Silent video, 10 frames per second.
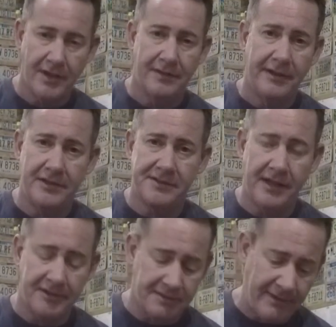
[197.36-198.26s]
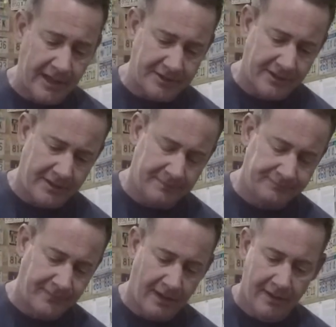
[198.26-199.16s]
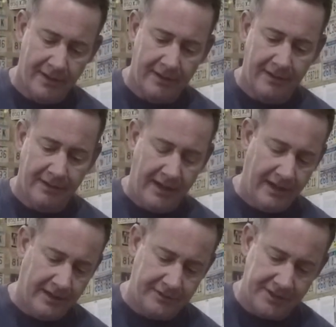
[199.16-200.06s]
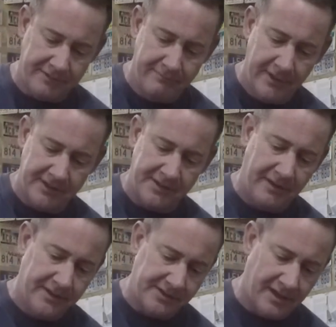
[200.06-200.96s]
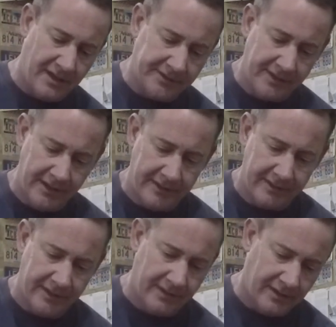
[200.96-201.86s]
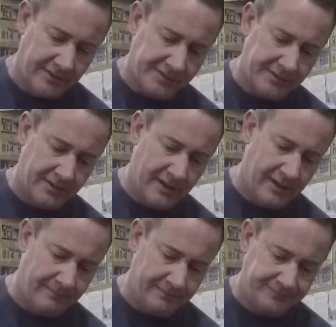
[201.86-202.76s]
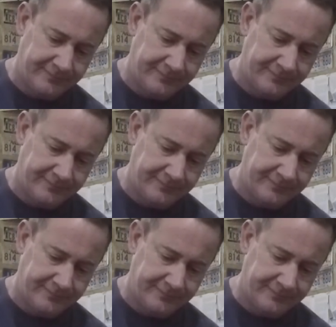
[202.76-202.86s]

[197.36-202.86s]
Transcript: Then you just take your spatula and just mix this all together, get it all stirred up.